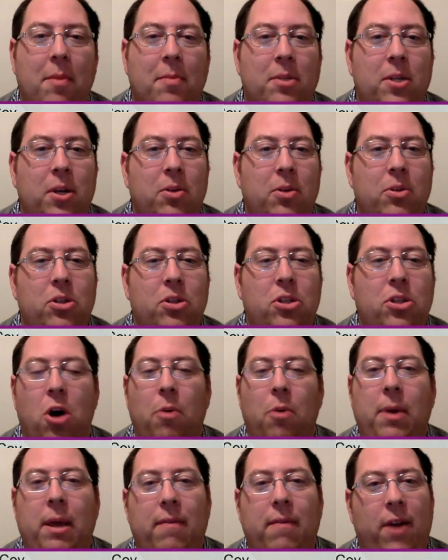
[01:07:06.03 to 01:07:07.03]
So
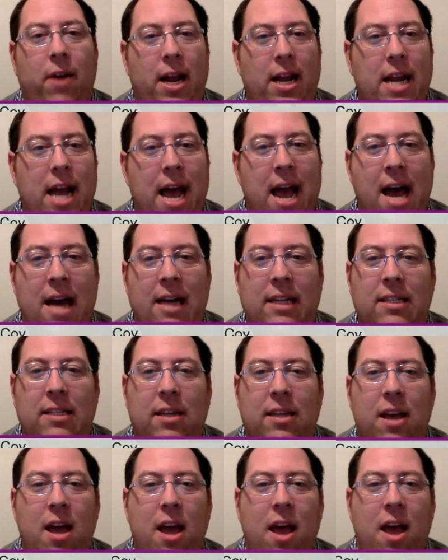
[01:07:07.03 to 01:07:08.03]
don't be afraid to
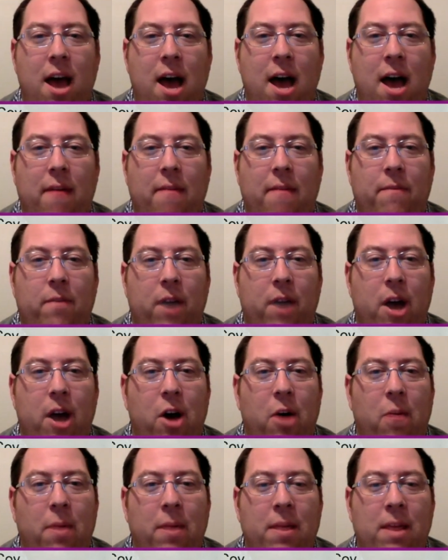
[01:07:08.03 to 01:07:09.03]
ask for
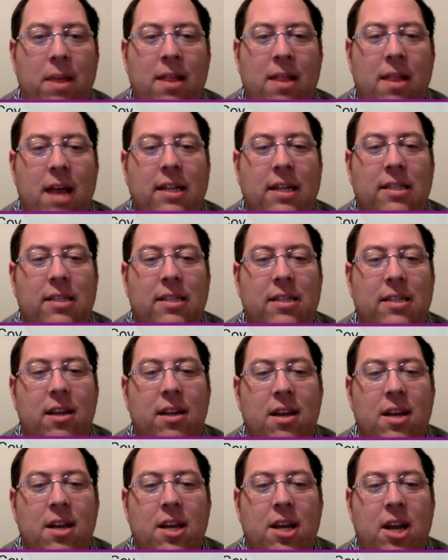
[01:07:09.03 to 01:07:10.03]
help. I think that's
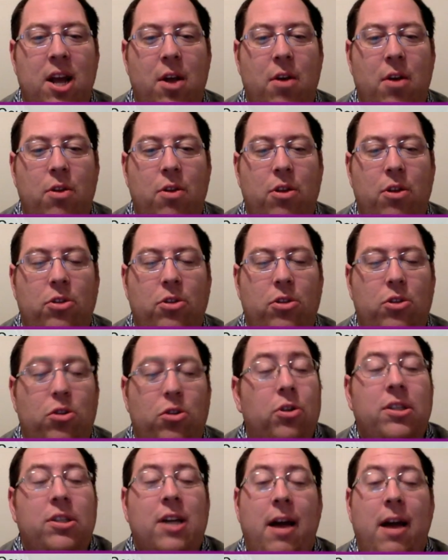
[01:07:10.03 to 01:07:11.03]
the
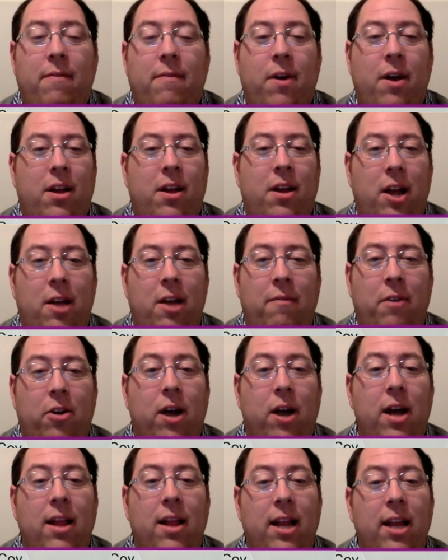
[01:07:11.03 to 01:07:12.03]
true sign of a
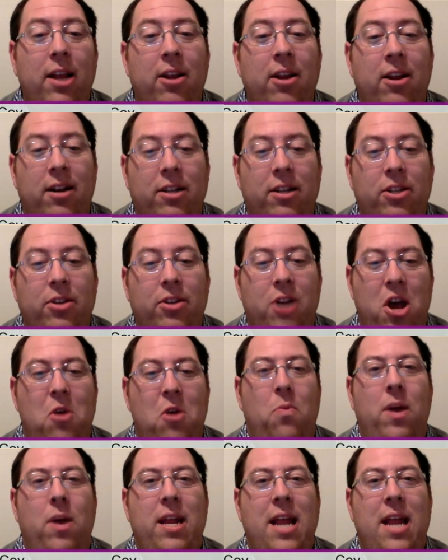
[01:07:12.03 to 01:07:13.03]
great leader is
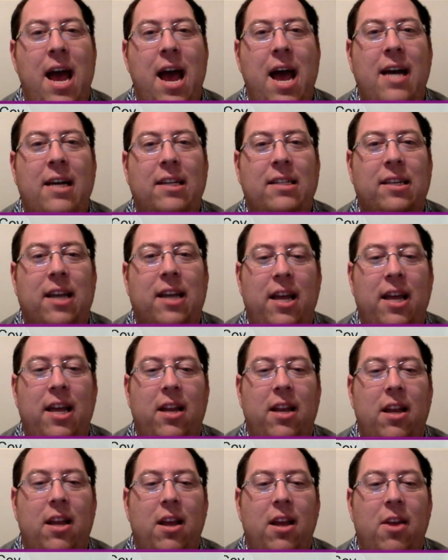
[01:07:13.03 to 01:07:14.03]
when to ask
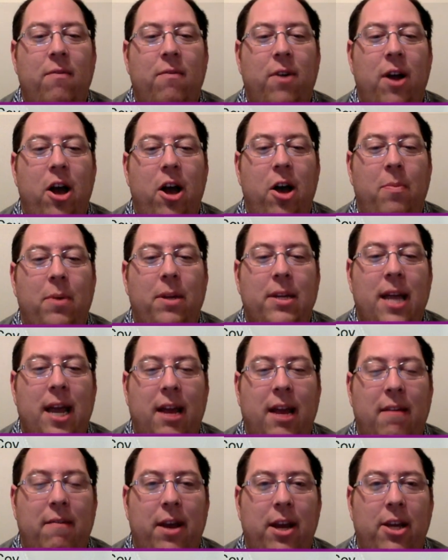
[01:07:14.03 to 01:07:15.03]
and for help and
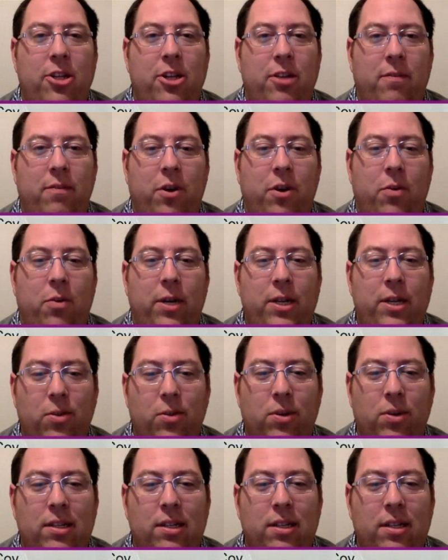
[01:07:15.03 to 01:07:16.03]
take advantage of your
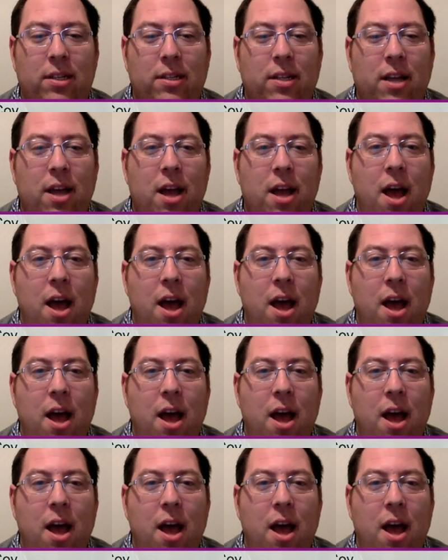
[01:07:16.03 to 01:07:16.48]
resources.